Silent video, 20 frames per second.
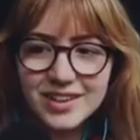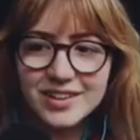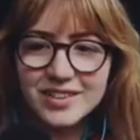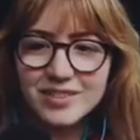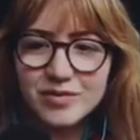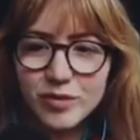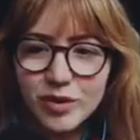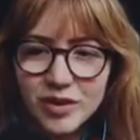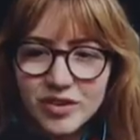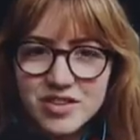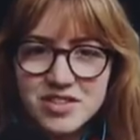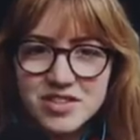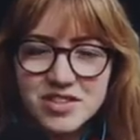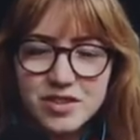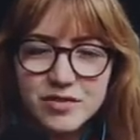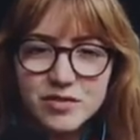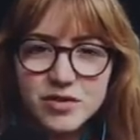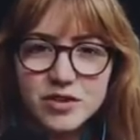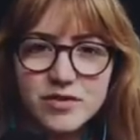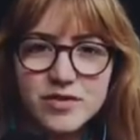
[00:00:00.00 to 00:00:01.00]
The farthest
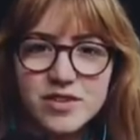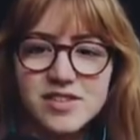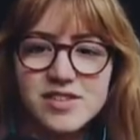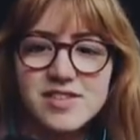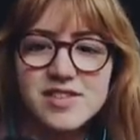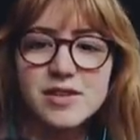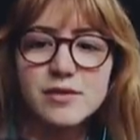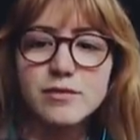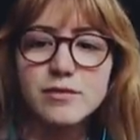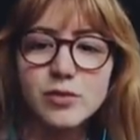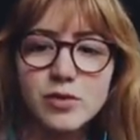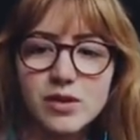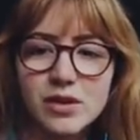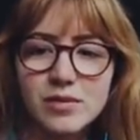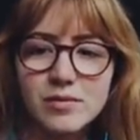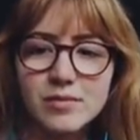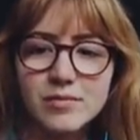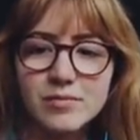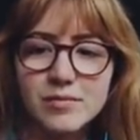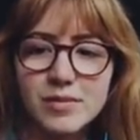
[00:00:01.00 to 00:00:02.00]
I've driven is like
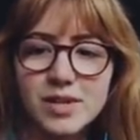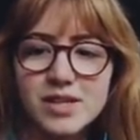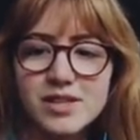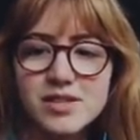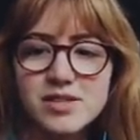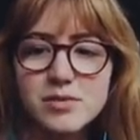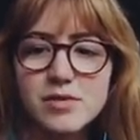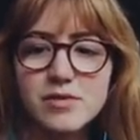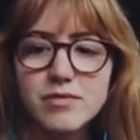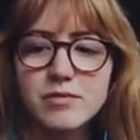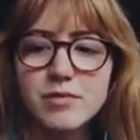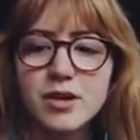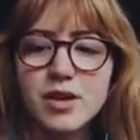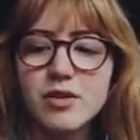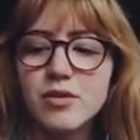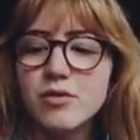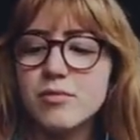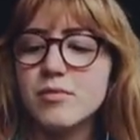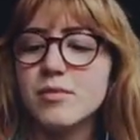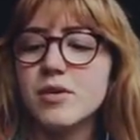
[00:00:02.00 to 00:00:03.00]
40 minutes away from my
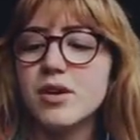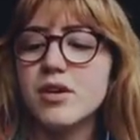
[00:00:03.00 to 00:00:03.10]
home.